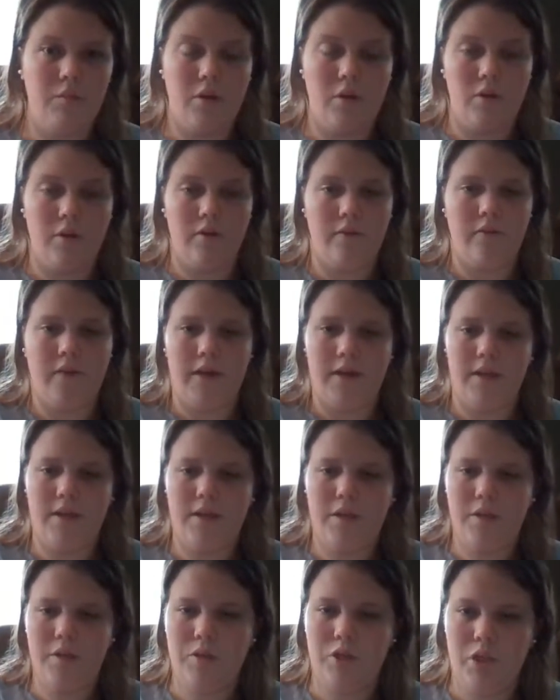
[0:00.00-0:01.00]
mode of finding
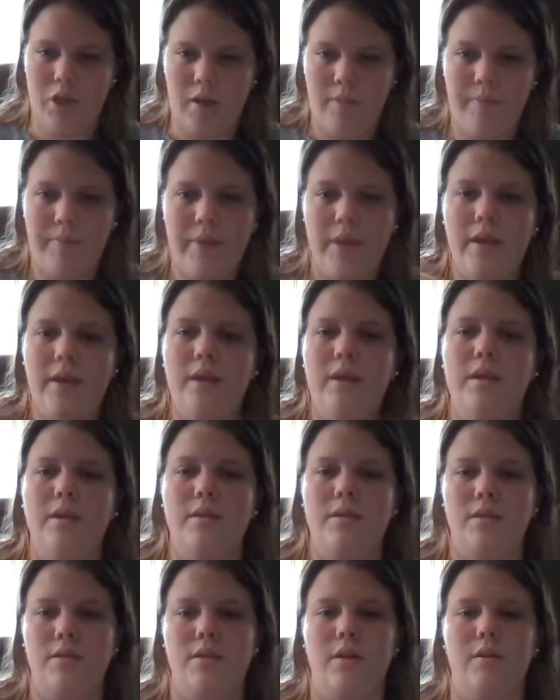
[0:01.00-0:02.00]
a new job.
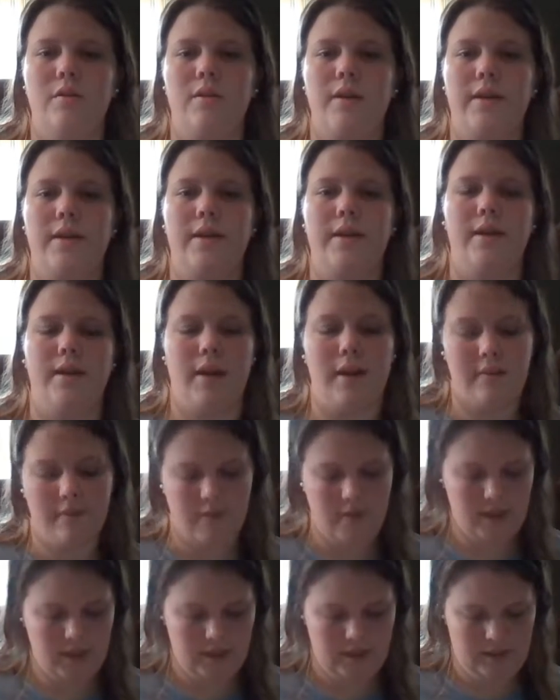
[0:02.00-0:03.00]
So like
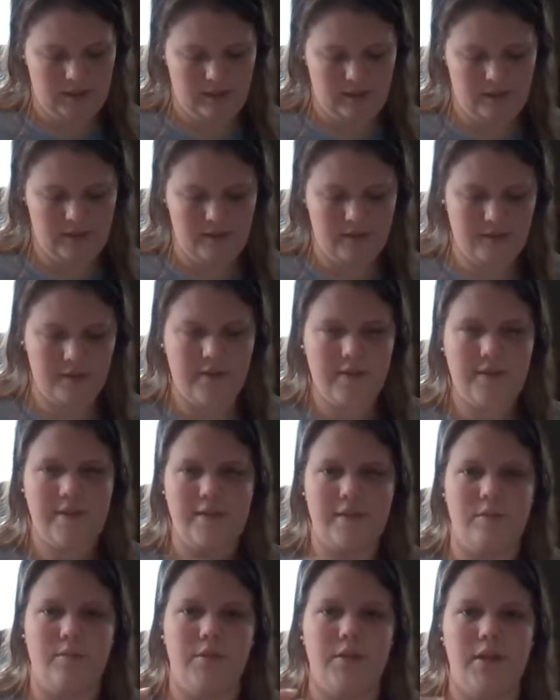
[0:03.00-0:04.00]
this
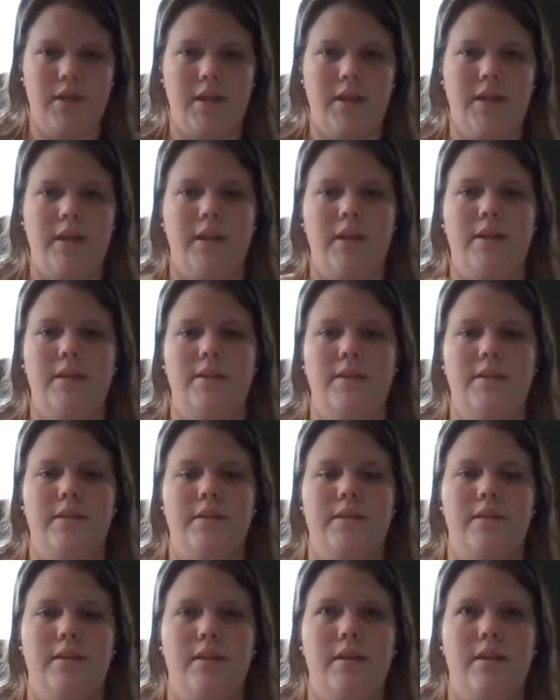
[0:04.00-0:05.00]
summer,
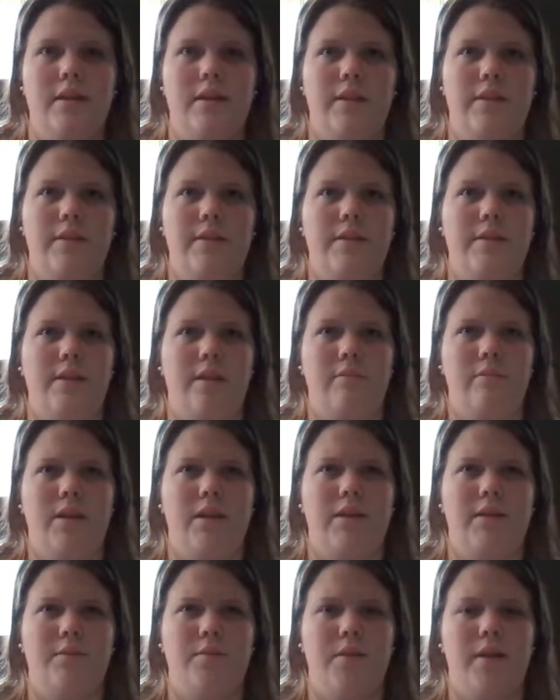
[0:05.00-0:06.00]
there are some
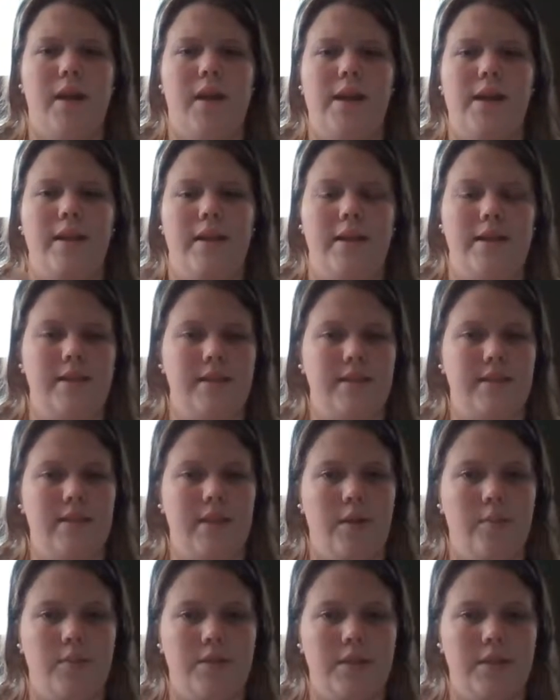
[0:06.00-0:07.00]
days where I like
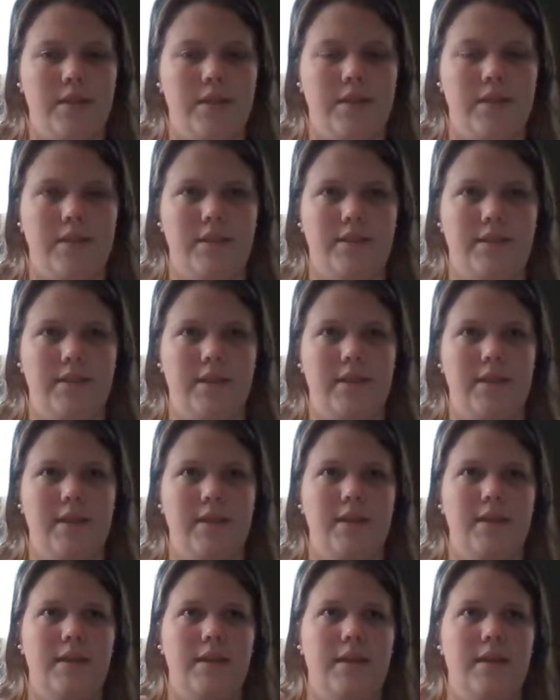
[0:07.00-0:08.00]
slept in until like
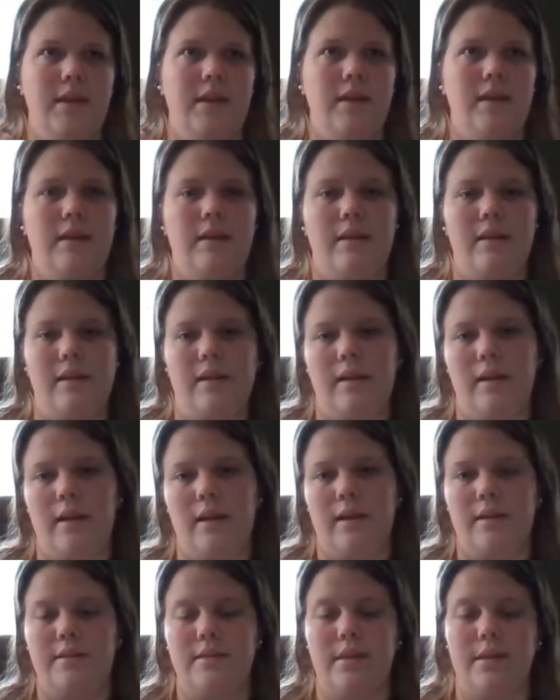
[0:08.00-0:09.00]

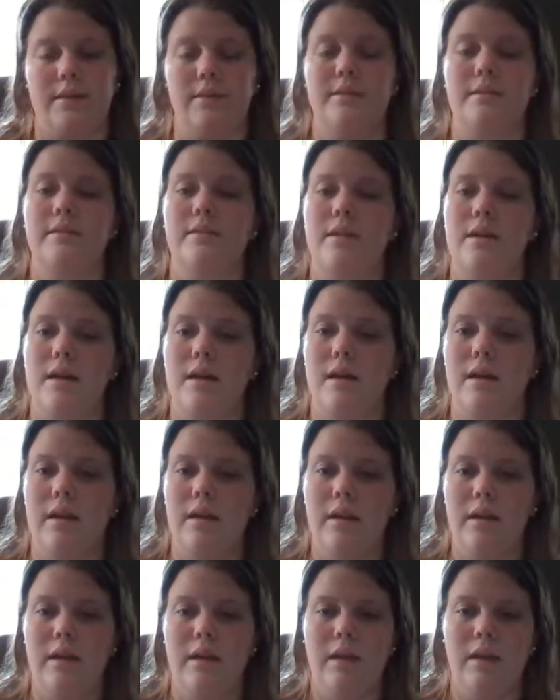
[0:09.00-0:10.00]
9-10
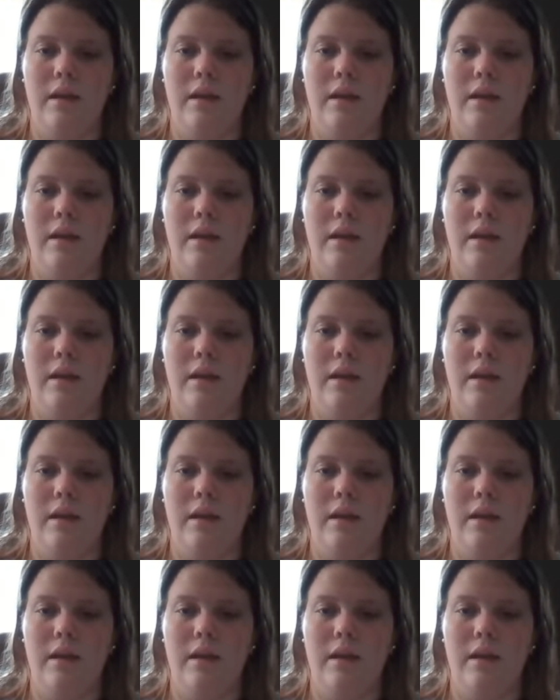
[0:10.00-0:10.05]
o'clock.